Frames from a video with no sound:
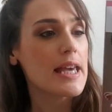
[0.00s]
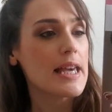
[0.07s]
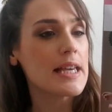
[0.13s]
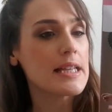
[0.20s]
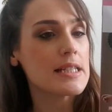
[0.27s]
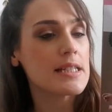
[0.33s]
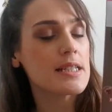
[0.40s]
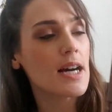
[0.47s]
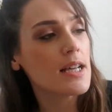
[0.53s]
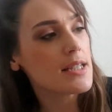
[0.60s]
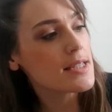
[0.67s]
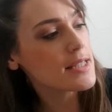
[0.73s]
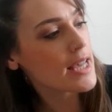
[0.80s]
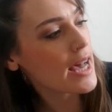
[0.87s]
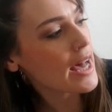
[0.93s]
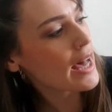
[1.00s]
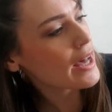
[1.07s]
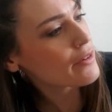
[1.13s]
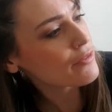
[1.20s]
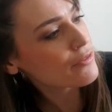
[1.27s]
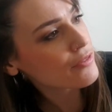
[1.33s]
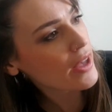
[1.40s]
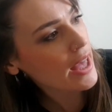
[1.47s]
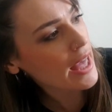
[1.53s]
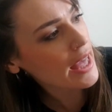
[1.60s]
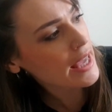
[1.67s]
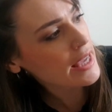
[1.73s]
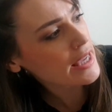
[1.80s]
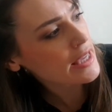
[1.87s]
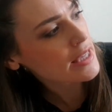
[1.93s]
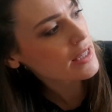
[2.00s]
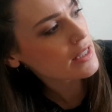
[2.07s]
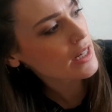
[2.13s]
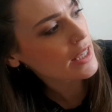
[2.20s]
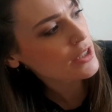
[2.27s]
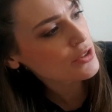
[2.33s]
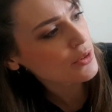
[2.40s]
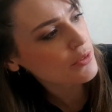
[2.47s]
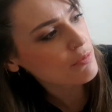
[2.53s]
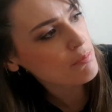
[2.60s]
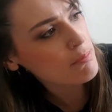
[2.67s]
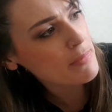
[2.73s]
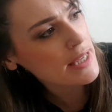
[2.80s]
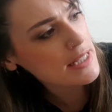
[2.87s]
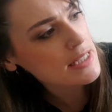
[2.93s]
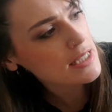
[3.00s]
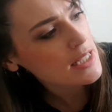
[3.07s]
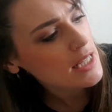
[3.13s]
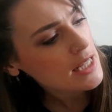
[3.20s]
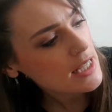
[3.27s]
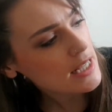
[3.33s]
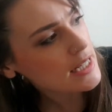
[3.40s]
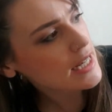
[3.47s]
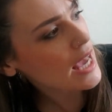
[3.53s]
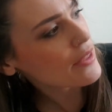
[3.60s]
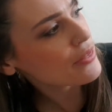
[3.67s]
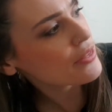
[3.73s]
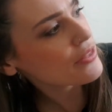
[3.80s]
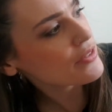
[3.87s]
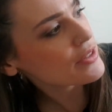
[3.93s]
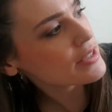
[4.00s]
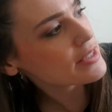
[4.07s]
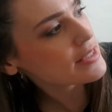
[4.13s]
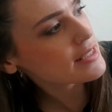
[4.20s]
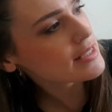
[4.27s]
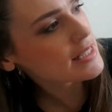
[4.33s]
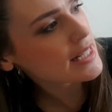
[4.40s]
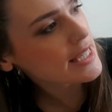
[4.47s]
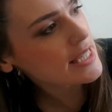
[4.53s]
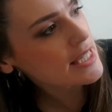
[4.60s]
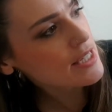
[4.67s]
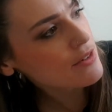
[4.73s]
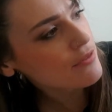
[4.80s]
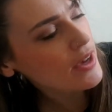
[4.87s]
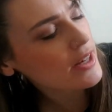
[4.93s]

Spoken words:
It does have a like sort of mid-length sleeve,